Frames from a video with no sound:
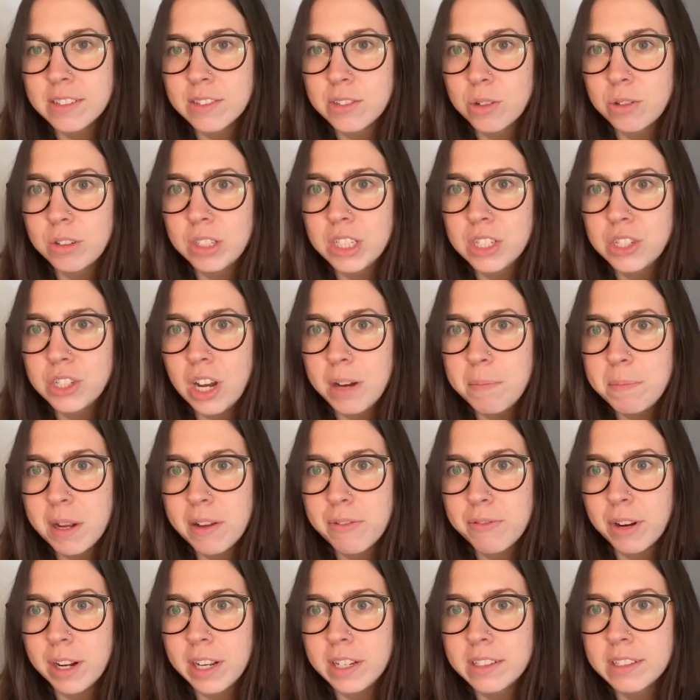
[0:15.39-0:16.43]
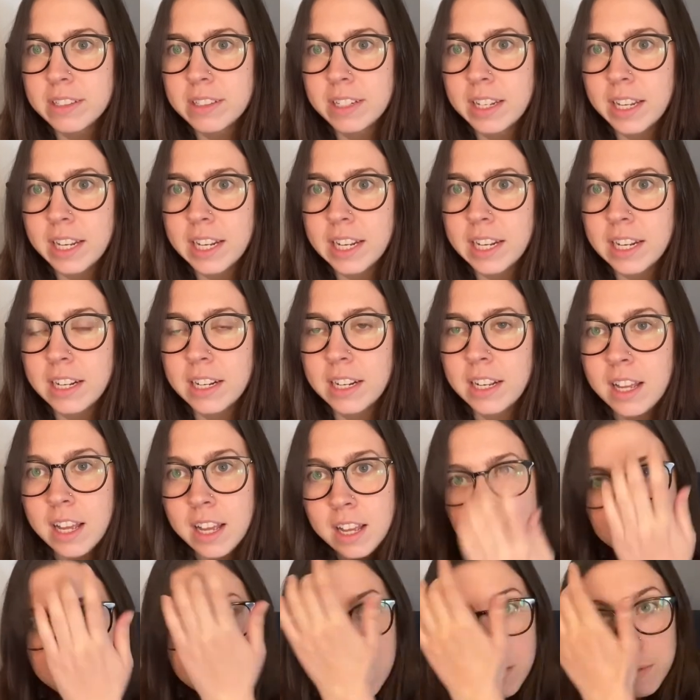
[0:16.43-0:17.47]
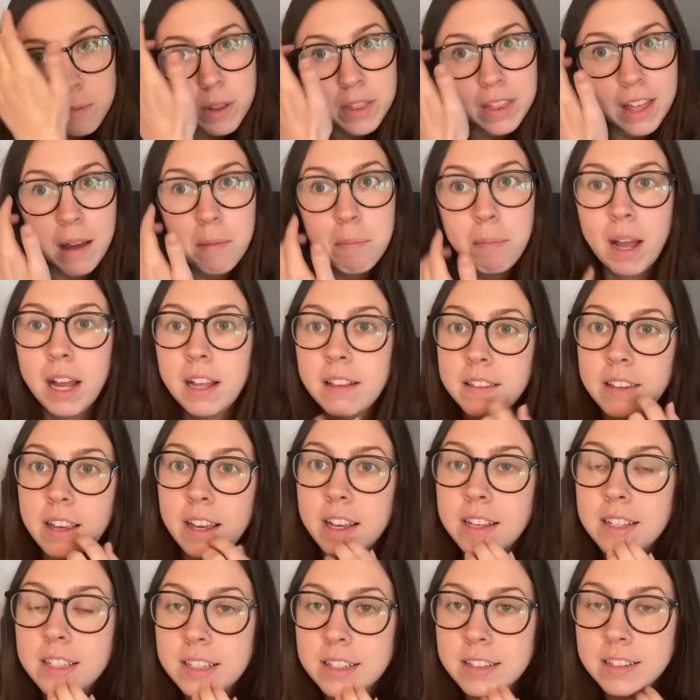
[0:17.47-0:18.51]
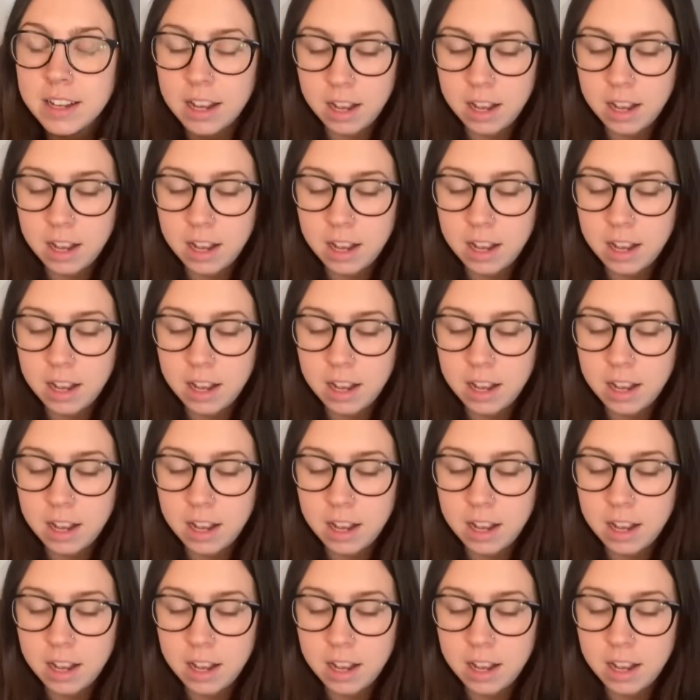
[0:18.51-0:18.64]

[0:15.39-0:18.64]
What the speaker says: So good job, my friends, getting done with that math test.